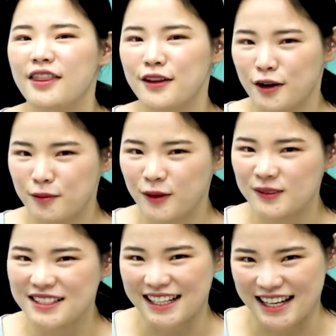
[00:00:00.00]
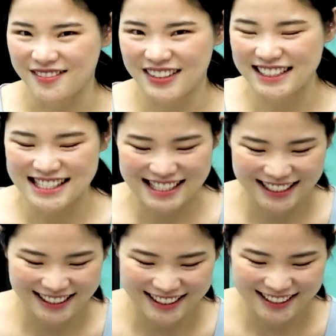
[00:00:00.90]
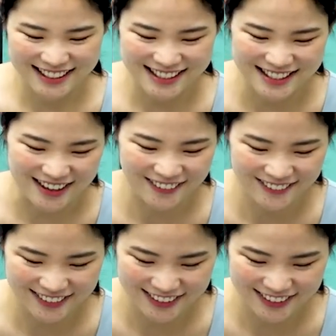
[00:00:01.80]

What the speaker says: thermodynamics. So